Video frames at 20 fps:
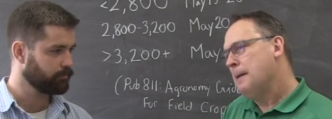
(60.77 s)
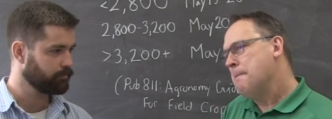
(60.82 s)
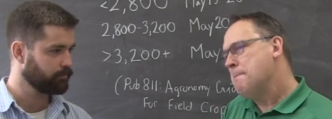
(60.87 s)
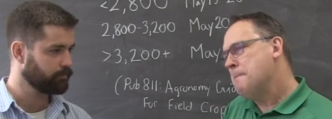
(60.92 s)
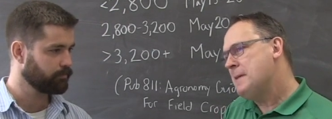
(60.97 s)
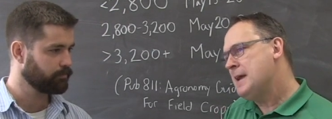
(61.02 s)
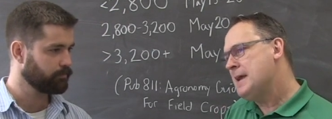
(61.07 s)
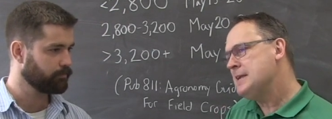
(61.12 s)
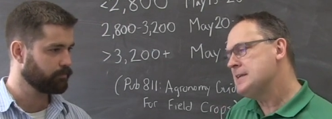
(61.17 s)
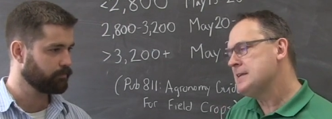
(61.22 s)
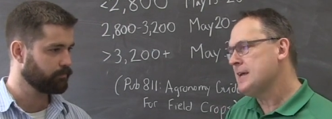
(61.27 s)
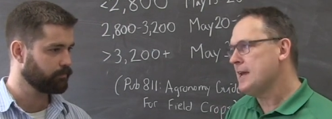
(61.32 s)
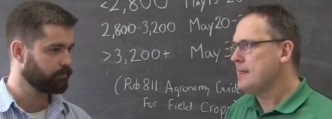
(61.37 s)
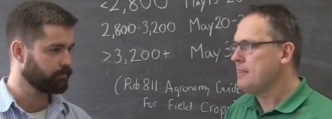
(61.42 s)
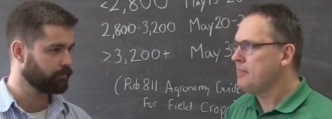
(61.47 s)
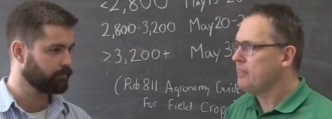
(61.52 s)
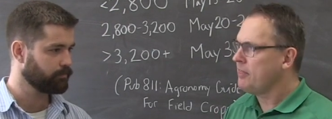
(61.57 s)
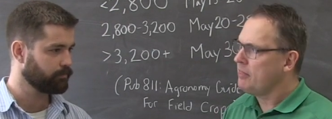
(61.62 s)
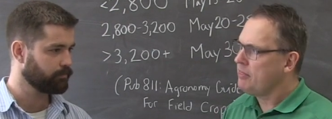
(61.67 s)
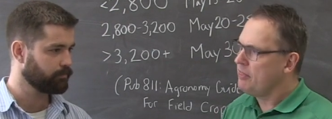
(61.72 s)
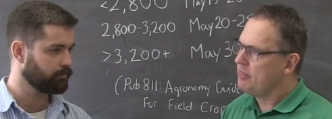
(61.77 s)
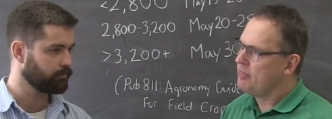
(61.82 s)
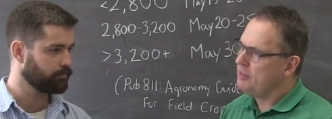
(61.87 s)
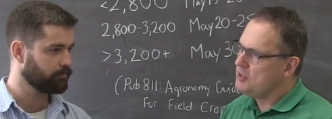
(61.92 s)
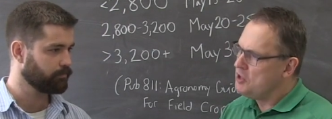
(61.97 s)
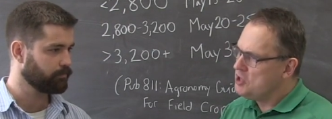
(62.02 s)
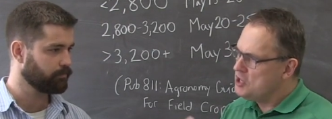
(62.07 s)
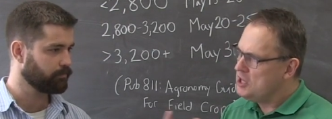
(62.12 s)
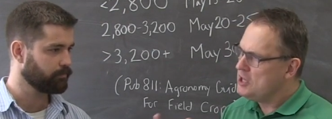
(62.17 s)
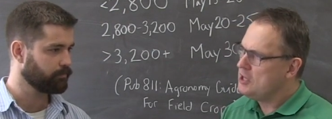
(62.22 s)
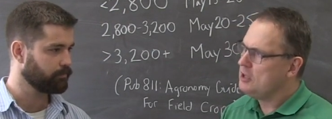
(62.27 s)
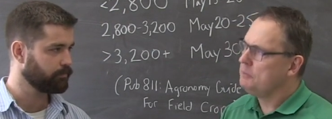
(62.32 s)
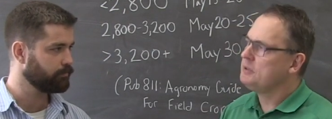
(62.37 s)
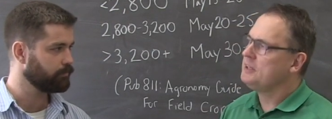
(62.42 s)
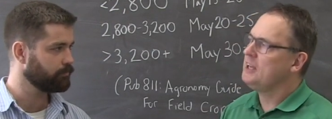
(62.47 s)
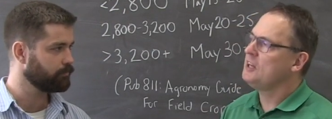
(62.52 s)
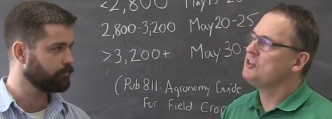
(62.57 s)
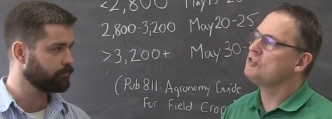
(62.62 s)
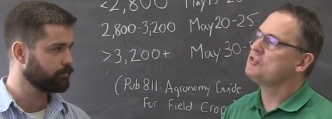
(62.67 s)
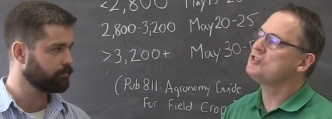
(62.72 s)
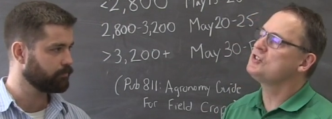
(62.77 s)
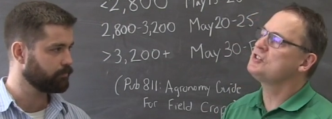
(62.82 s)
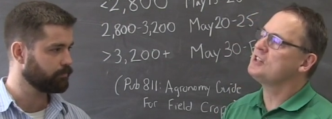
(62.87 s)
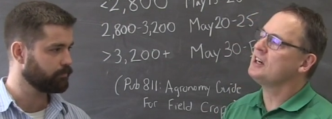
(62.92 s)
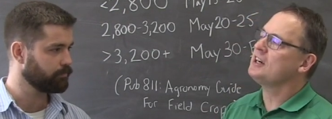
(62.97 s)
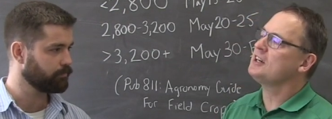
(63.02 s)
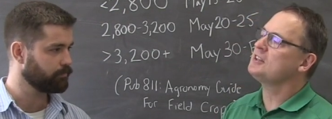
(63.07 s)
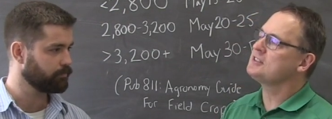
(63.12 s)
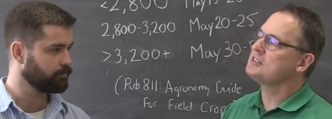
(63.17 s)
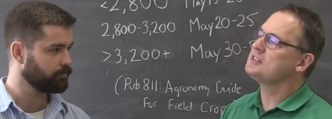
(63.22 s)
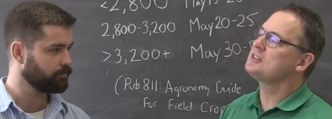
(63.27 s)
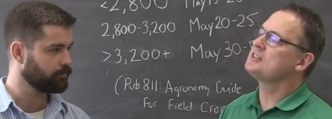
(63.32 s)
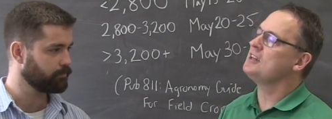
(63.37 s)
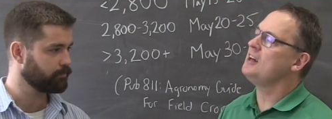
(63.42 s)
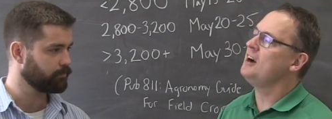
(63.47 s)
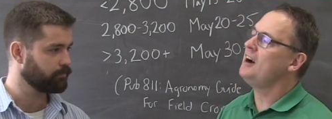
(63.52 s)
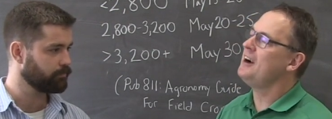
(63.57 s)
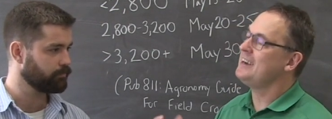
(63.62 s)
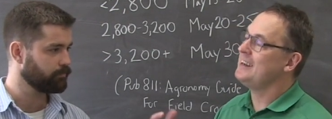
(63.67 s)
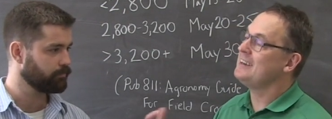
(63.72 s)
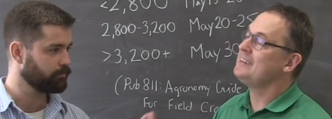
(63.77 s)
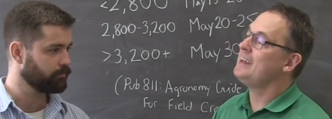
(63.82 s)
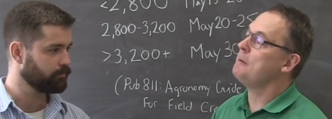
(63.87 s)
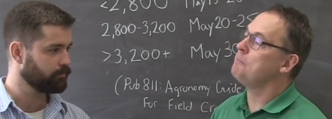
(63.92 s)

Speaker 1: May 10th, yield potential starts to slide at